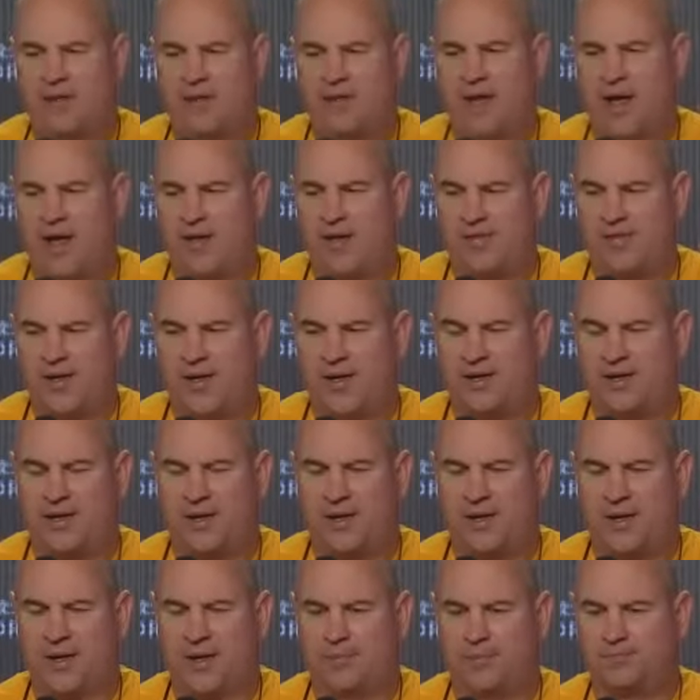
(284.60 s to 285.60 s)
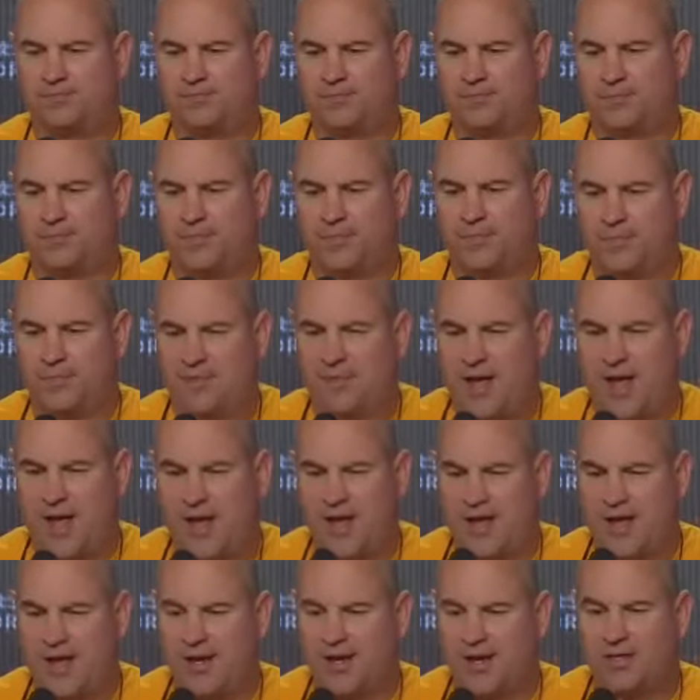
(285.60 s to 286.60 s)
think
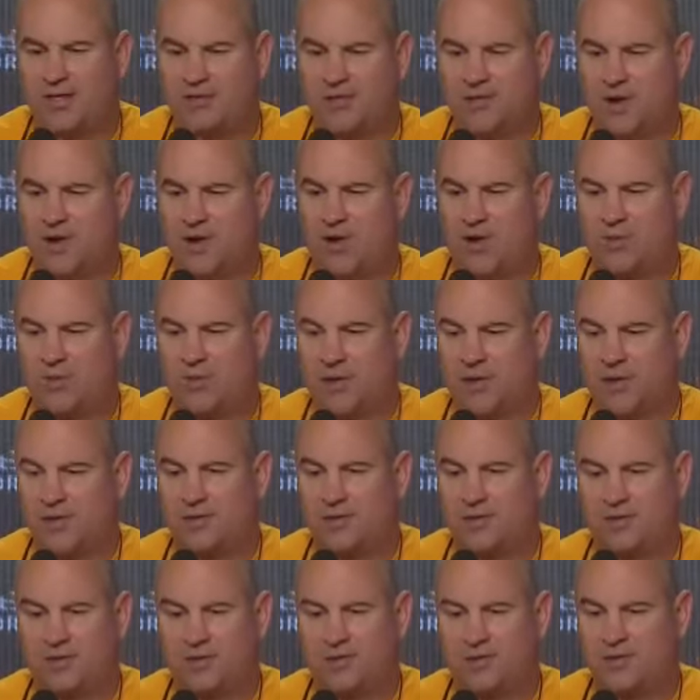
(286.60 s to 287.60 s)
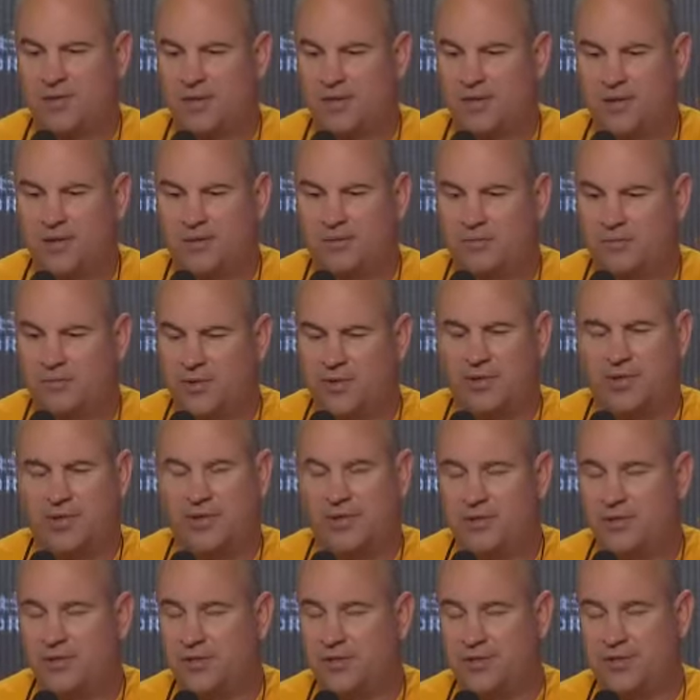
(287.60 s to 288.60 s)
Dan has always done a really
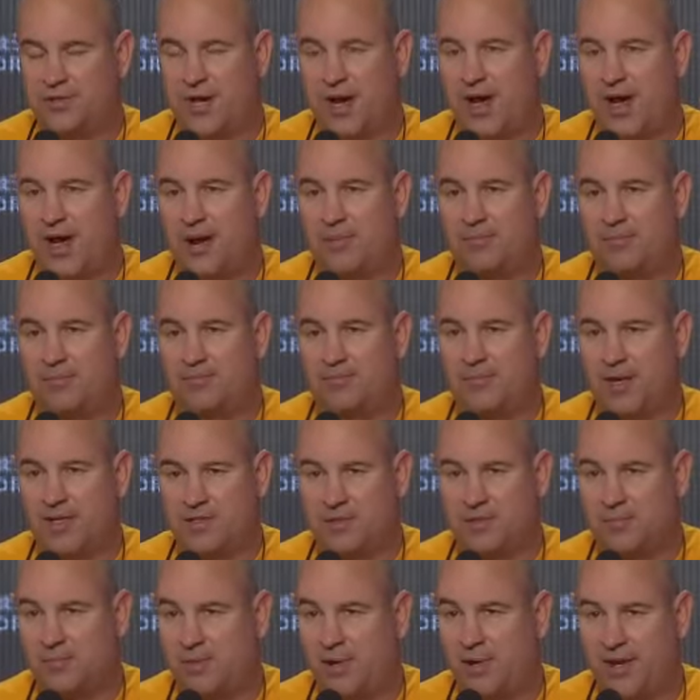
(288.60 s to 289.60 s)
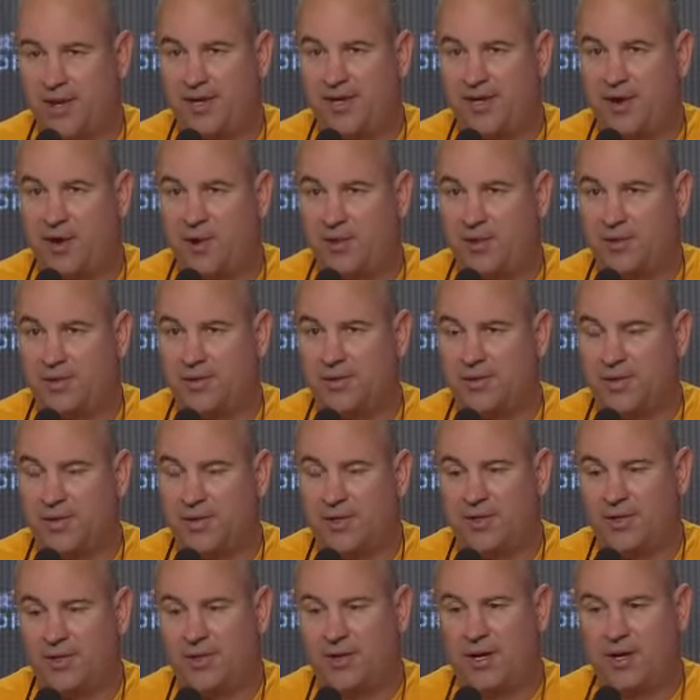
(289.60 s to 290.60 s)
good job as a play caller
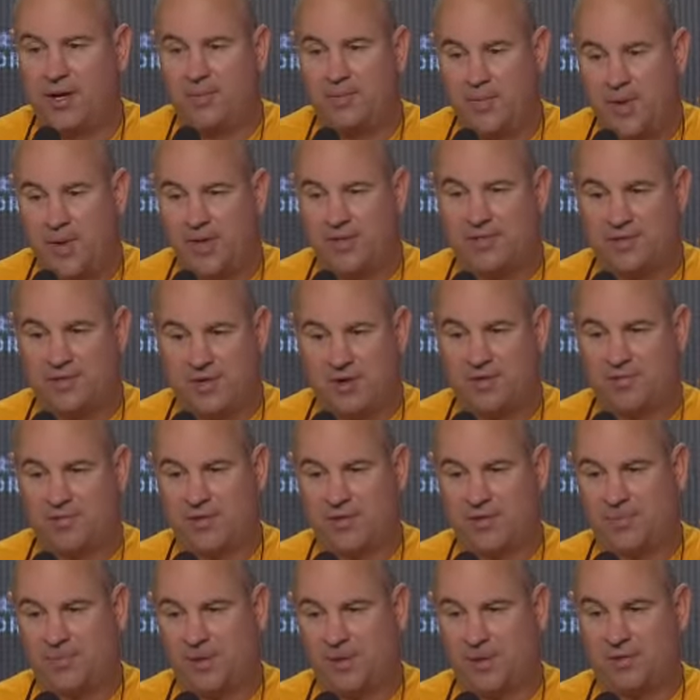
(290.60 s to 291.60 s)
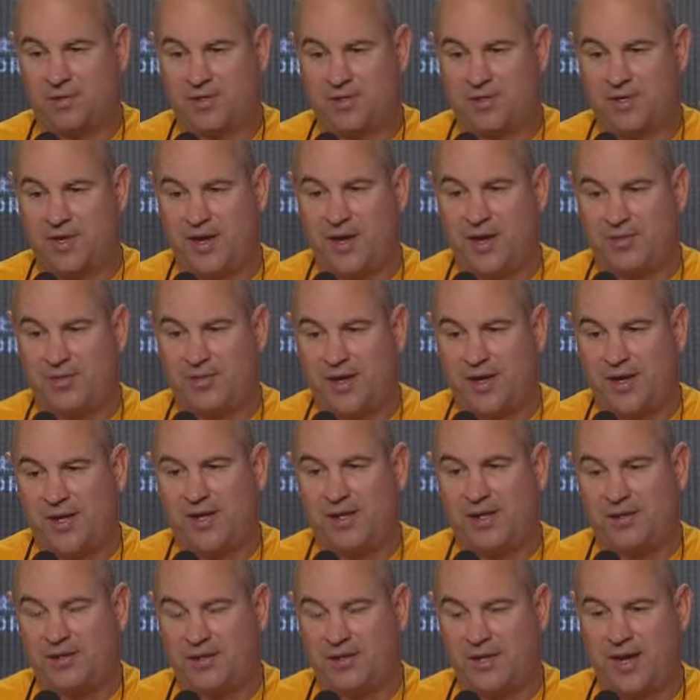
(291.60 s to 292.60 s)
based off the personnel
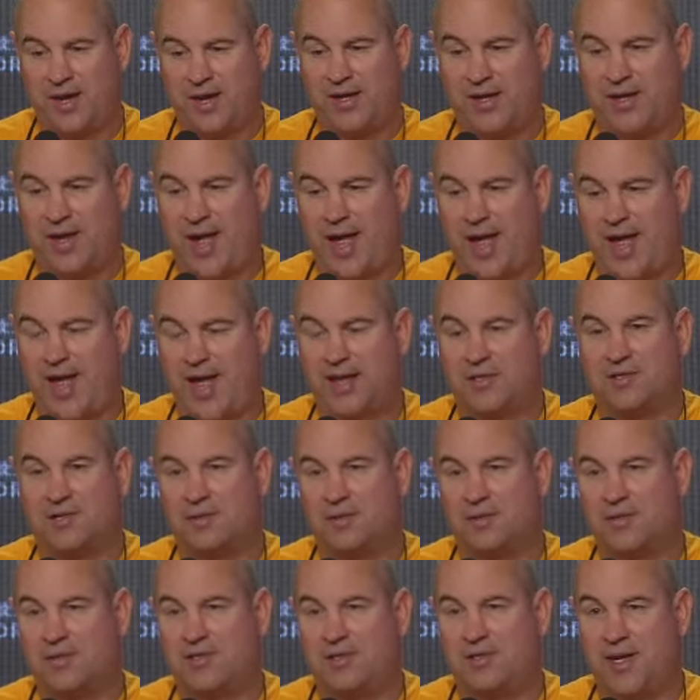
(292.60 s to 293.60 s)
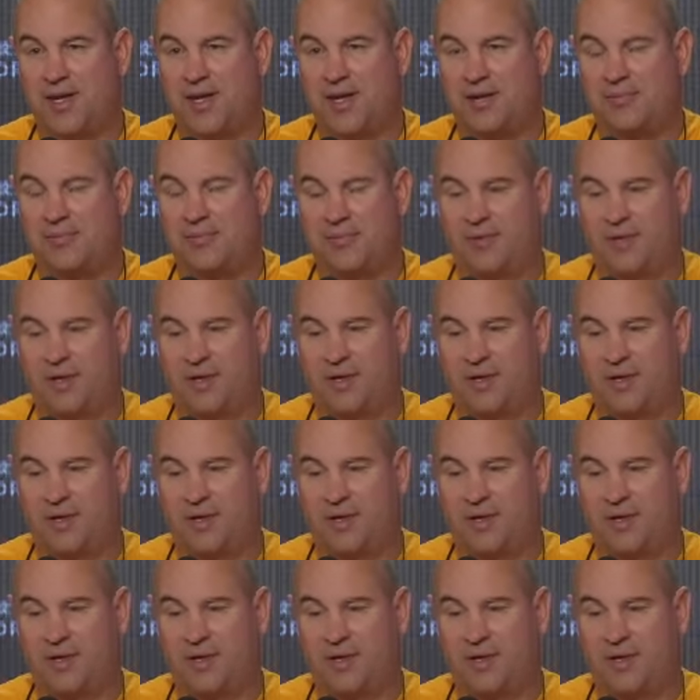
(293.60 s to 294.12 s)
that he has on his team.